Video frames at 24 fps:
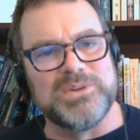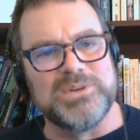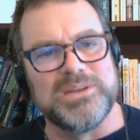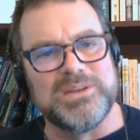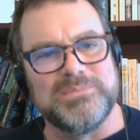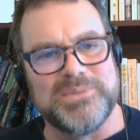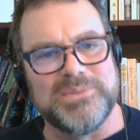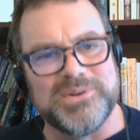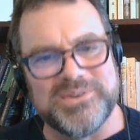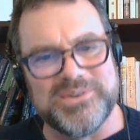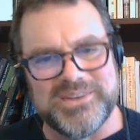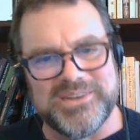
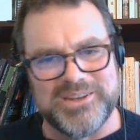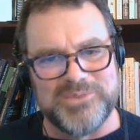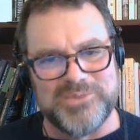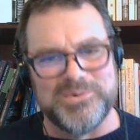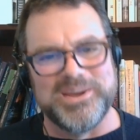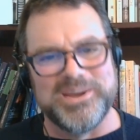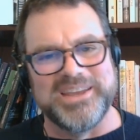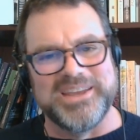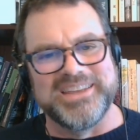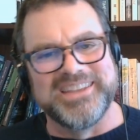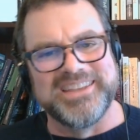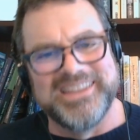number in a
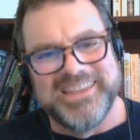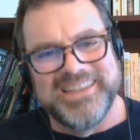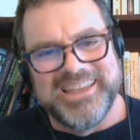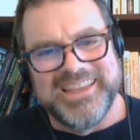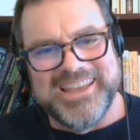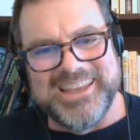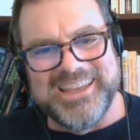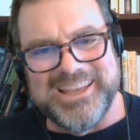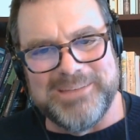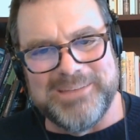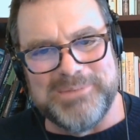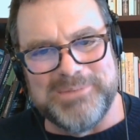way,
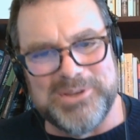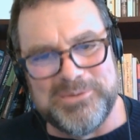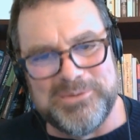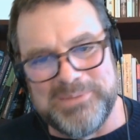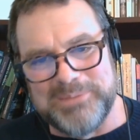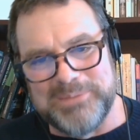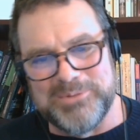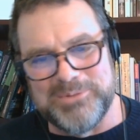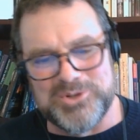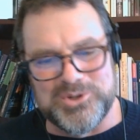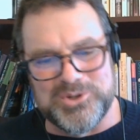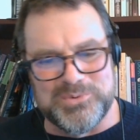uh, but your
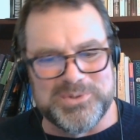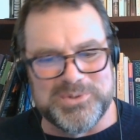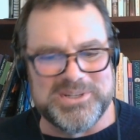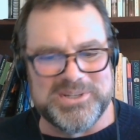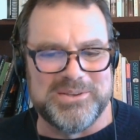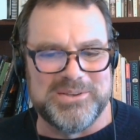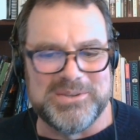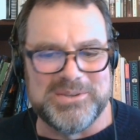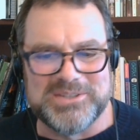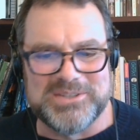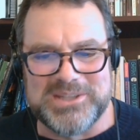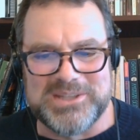publisher will
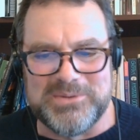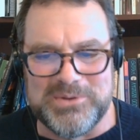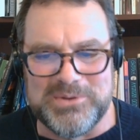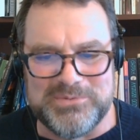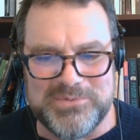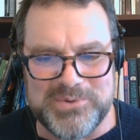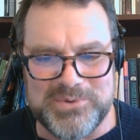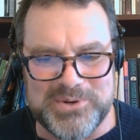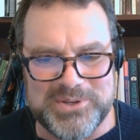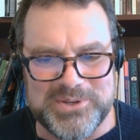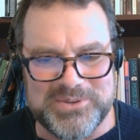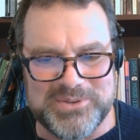set, set one
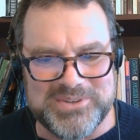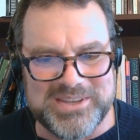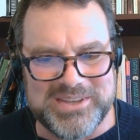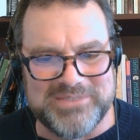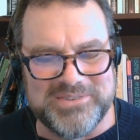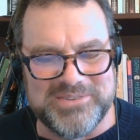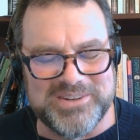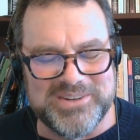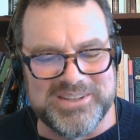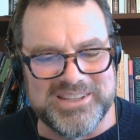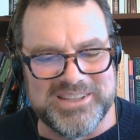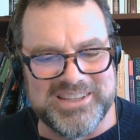for you,
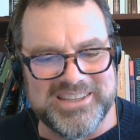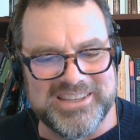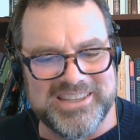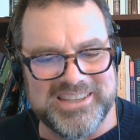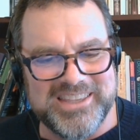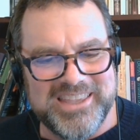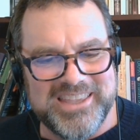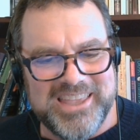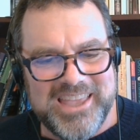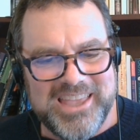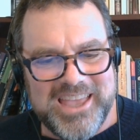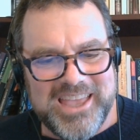definitely.
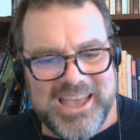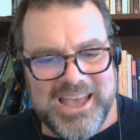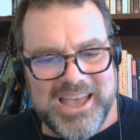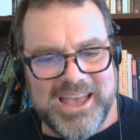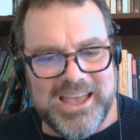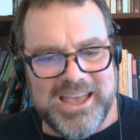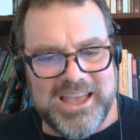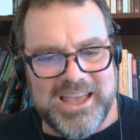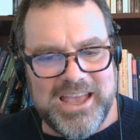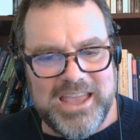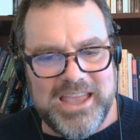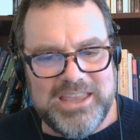
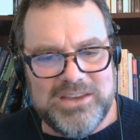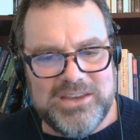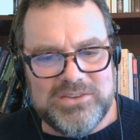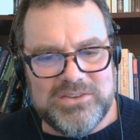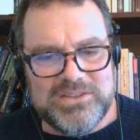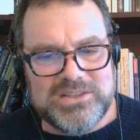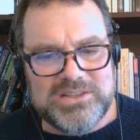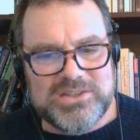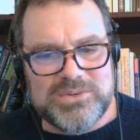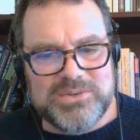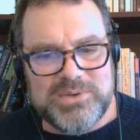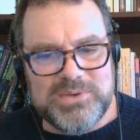Uh, I hear
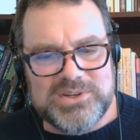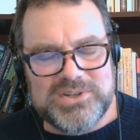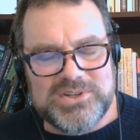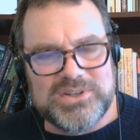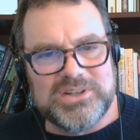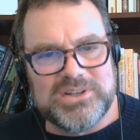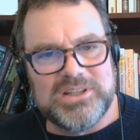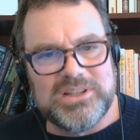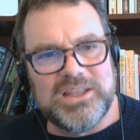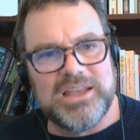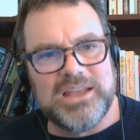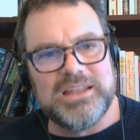this
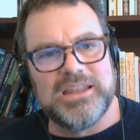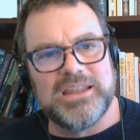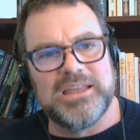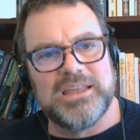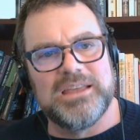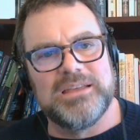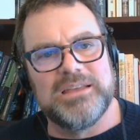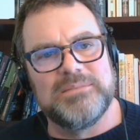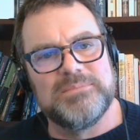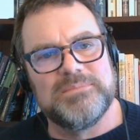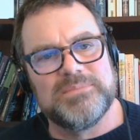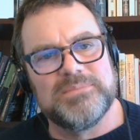question a lot.
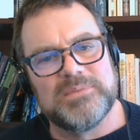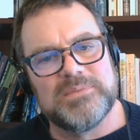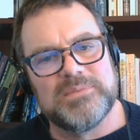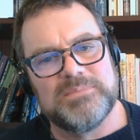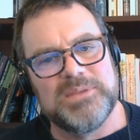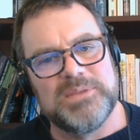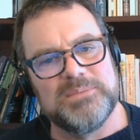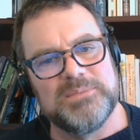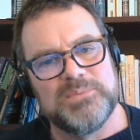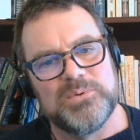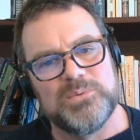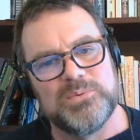Um,
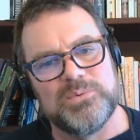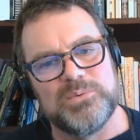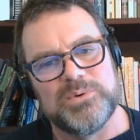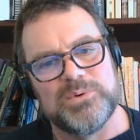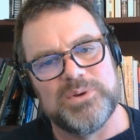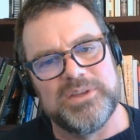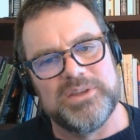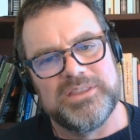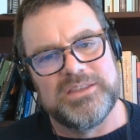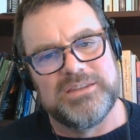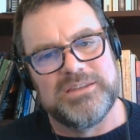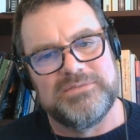people
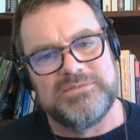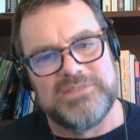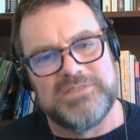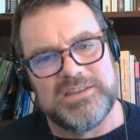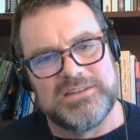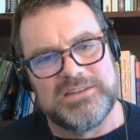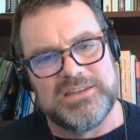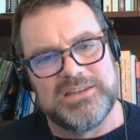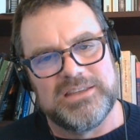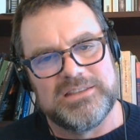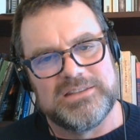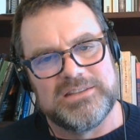worry that if they
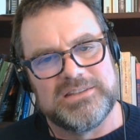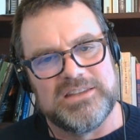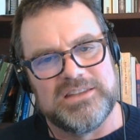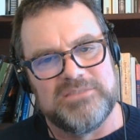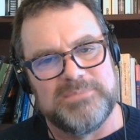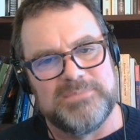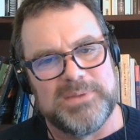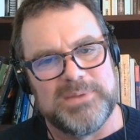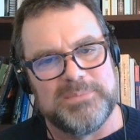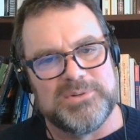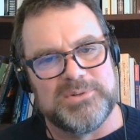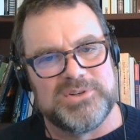take the
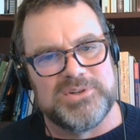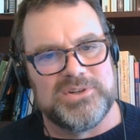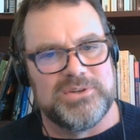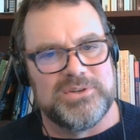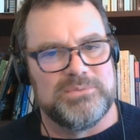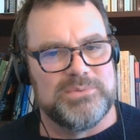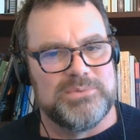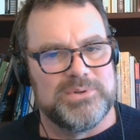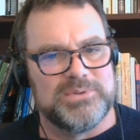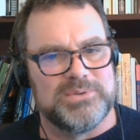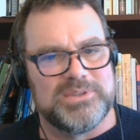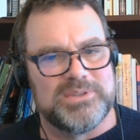self-publishing
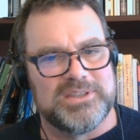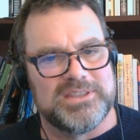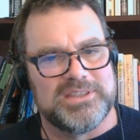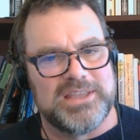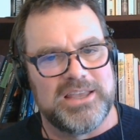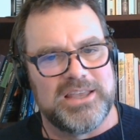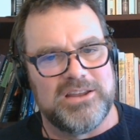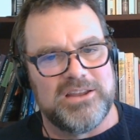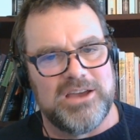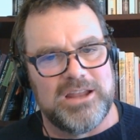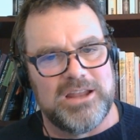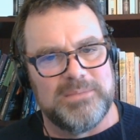route, that
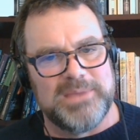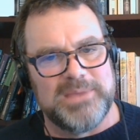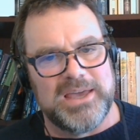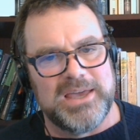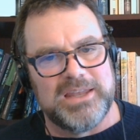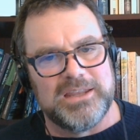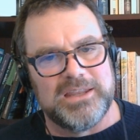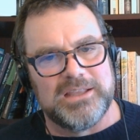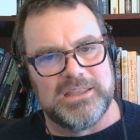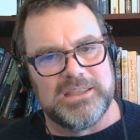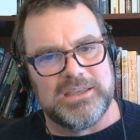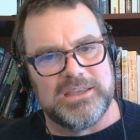that
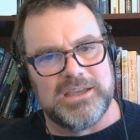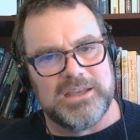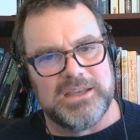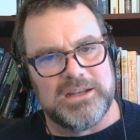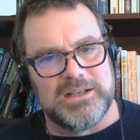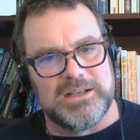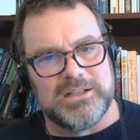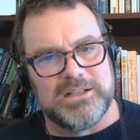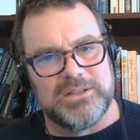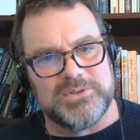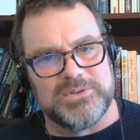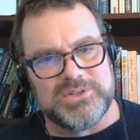automatically kind
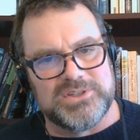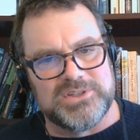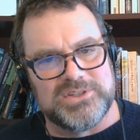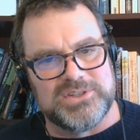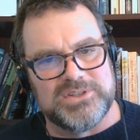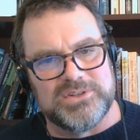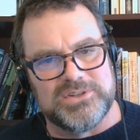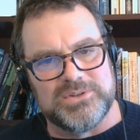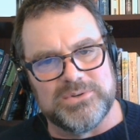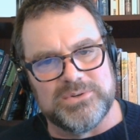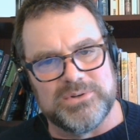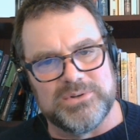of closes
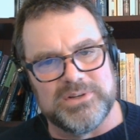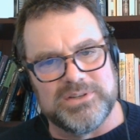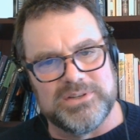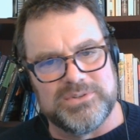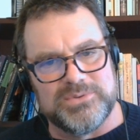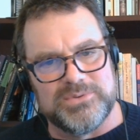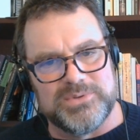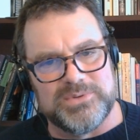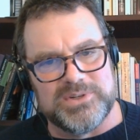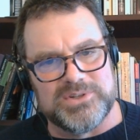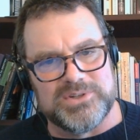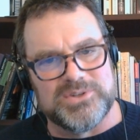the door on
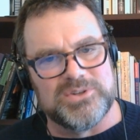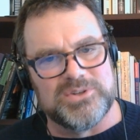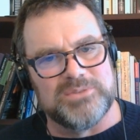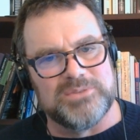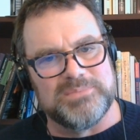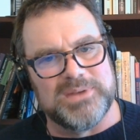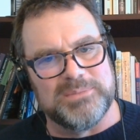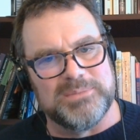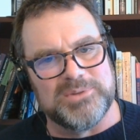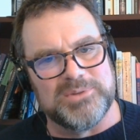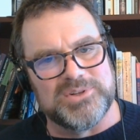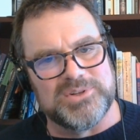traditional
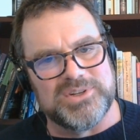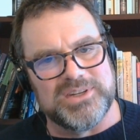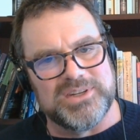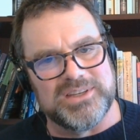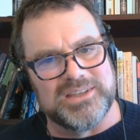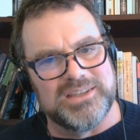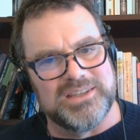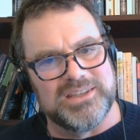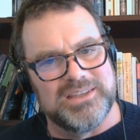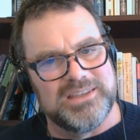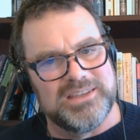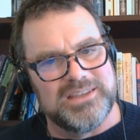publishing.
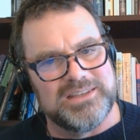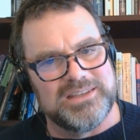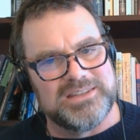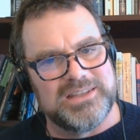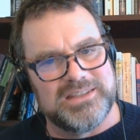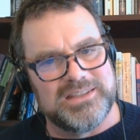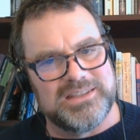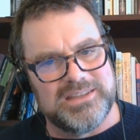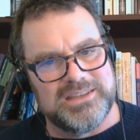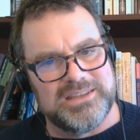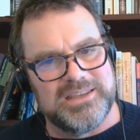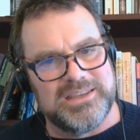Is
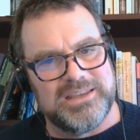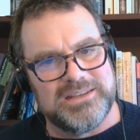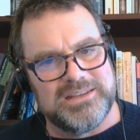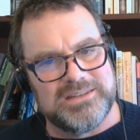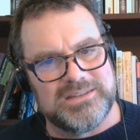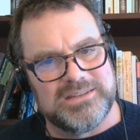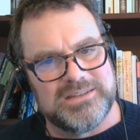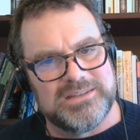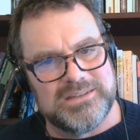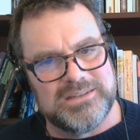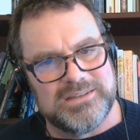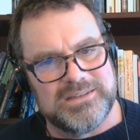that the
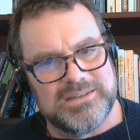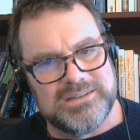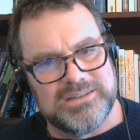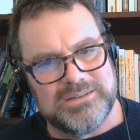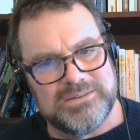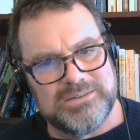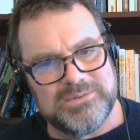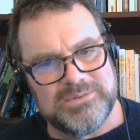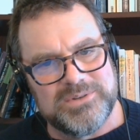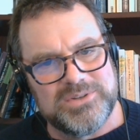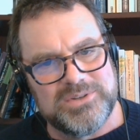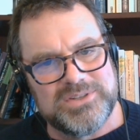case?
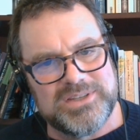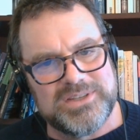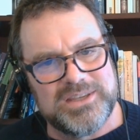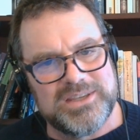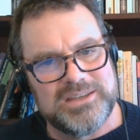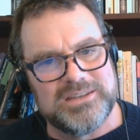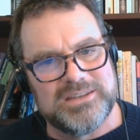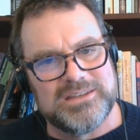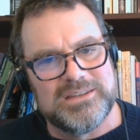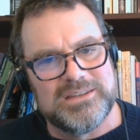Would you say?